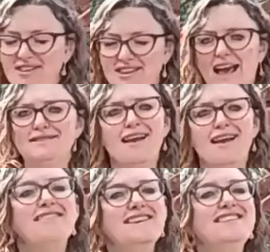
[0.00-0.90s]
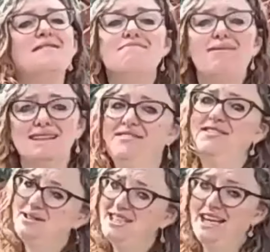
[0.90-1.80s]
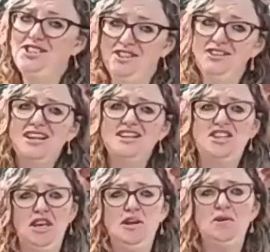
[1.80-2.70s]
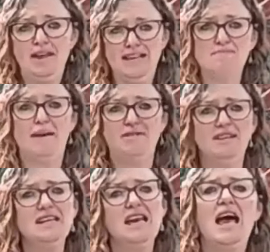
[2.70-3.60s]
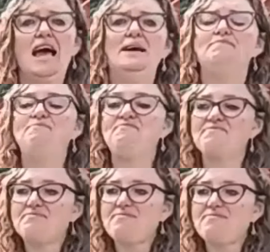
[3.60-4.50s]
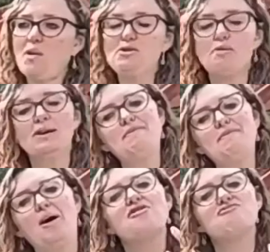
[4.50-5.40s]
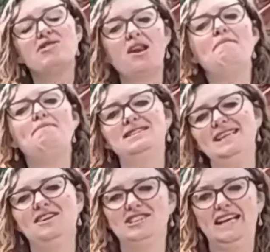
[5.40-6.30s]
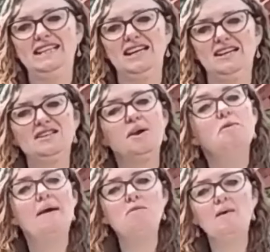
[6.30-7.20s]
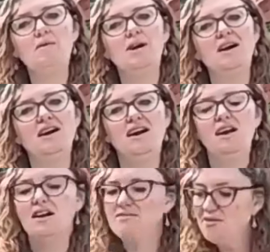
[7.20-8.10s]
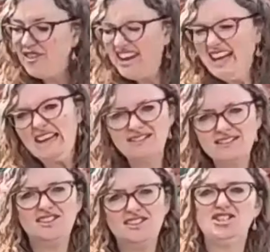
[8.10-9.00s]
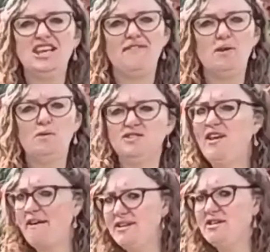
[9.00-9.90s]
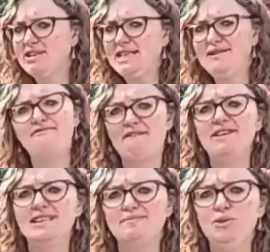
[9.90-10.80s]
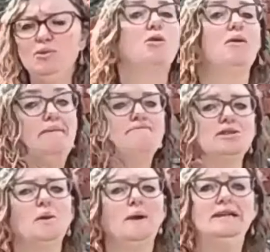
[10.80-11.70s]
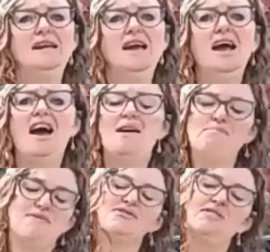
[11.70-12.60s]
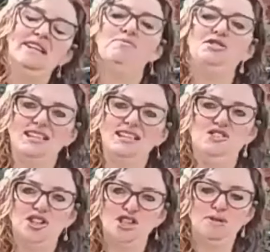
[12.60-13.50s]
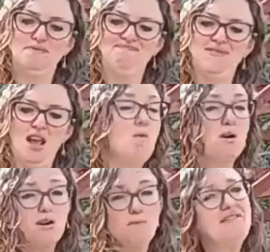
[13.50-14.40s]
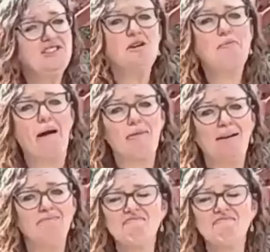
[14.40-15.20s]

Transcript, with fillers: Yes, this is a massive limitation to this method, which brings about unreliability in our data. So when we were feeling to see if it was very gritty, very smooth, or in between. That's a really subjective judgment. What could we have done about that?